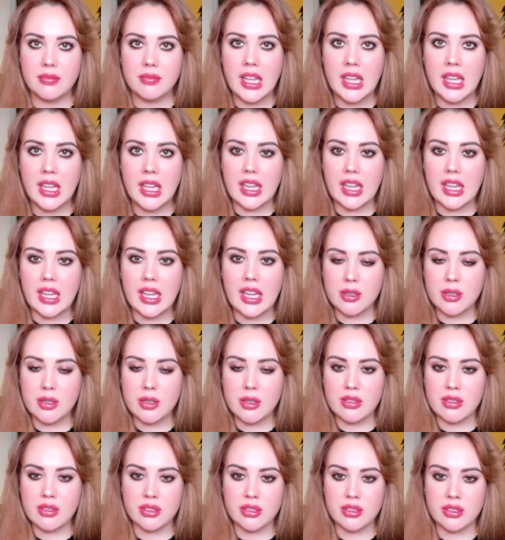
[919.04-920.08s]
and you
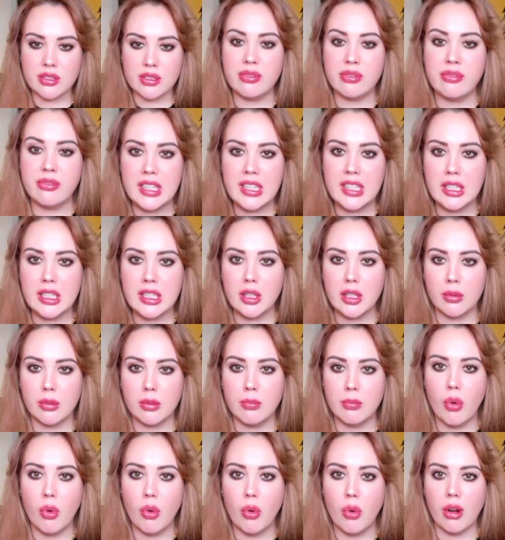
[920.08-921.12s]
start to feel
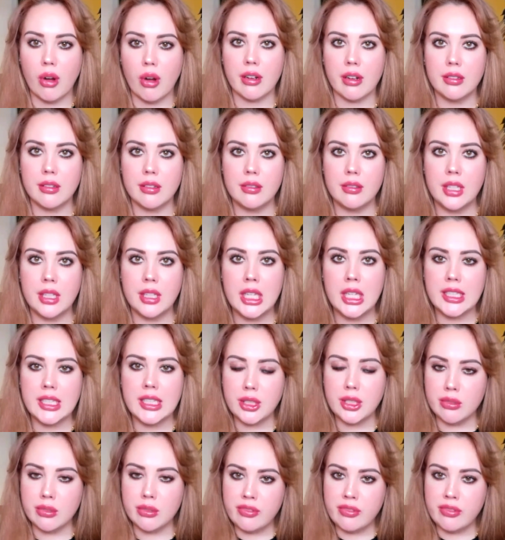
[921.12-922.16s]
more. You
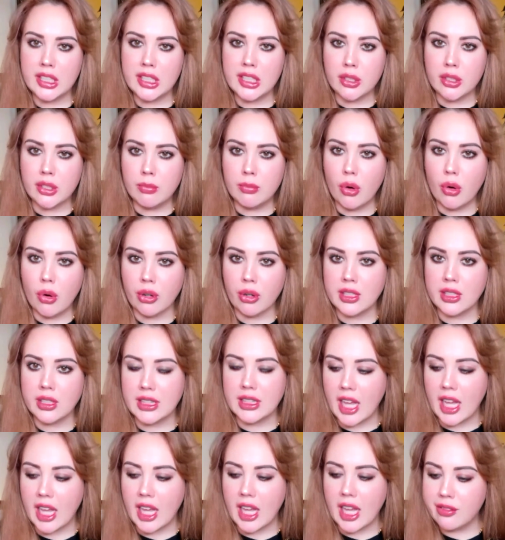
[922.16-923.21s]
feel more in
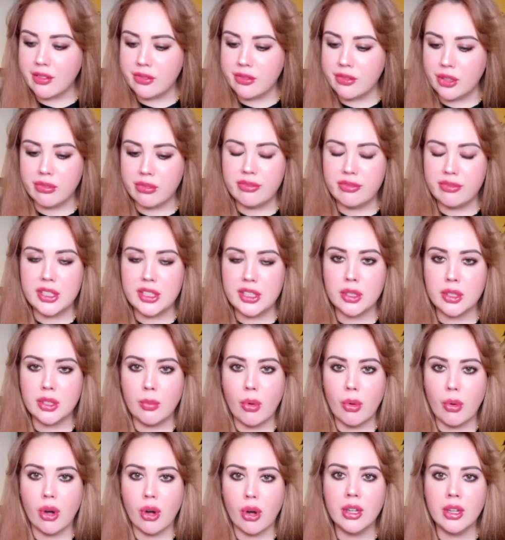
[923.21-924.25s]
life. You feel
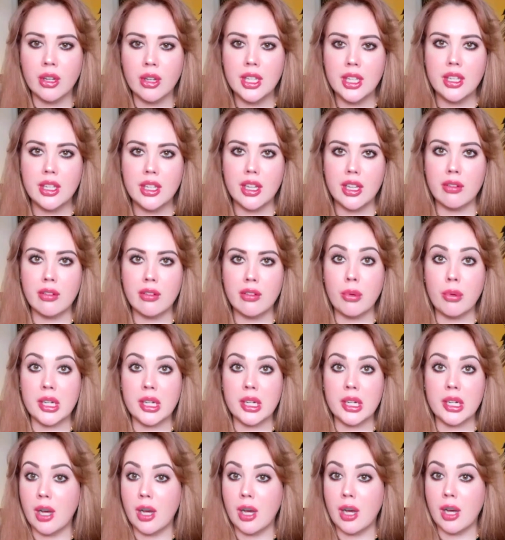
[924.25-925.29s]
more of what
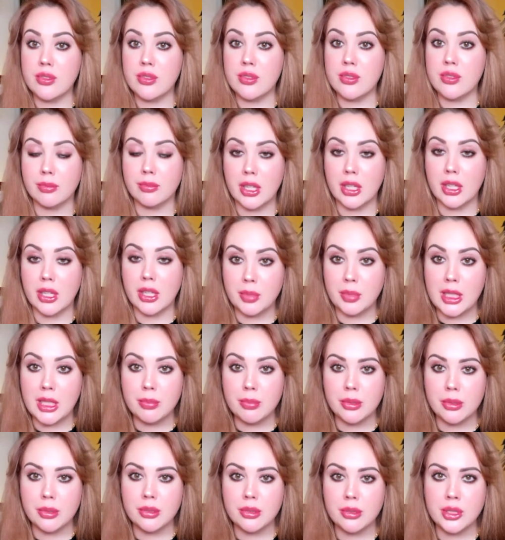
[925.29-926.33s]
comes from other
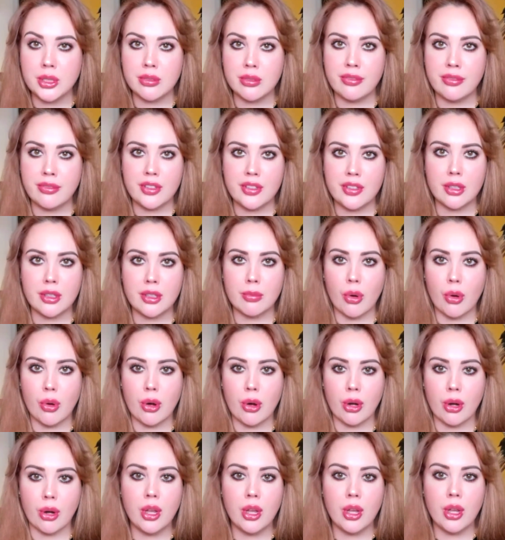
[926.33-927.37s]
people. You feel
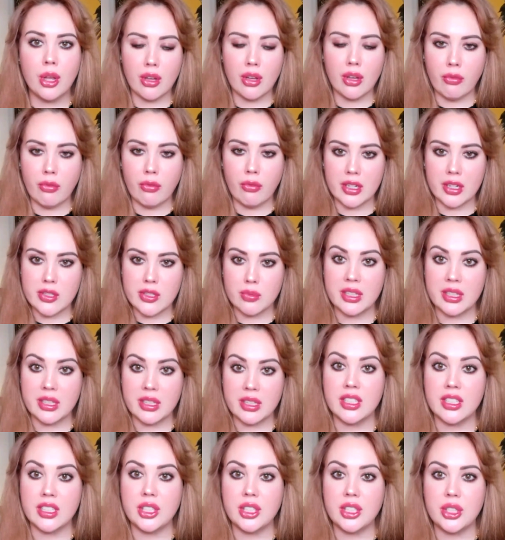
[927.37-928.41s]
more of what's
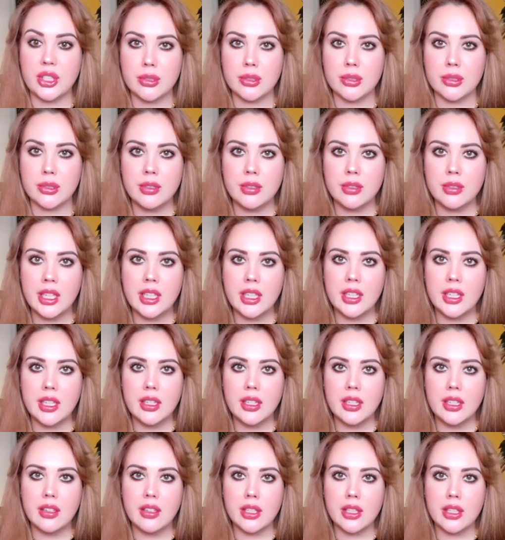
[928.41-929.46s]
within you.
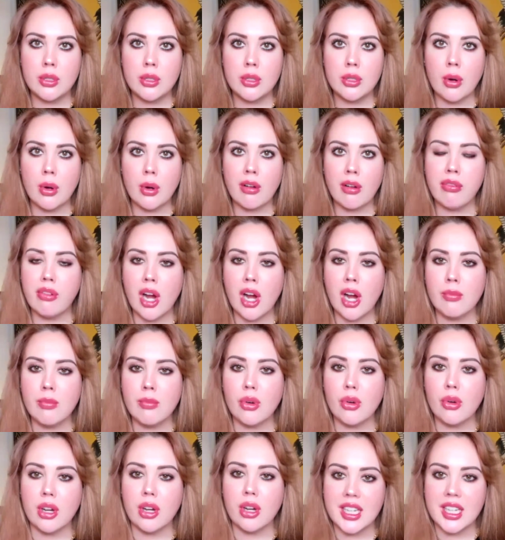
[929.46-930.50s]
You are far
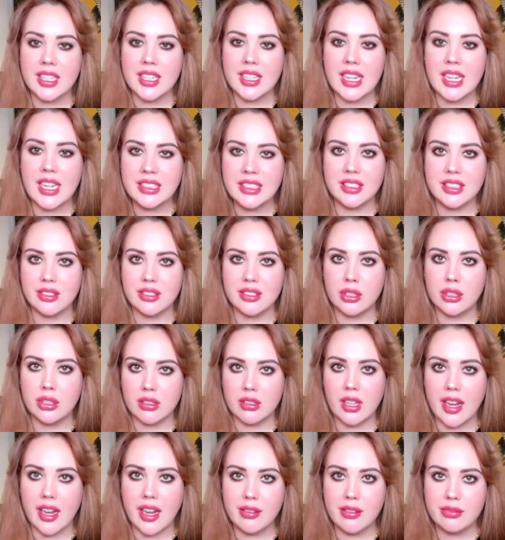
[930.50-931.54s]
more connected to
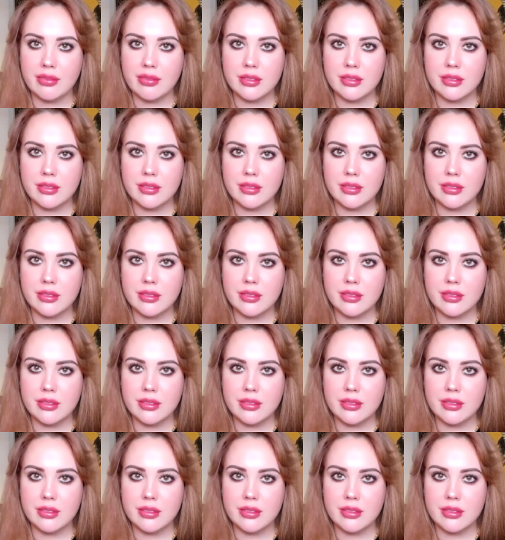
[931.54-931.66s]
life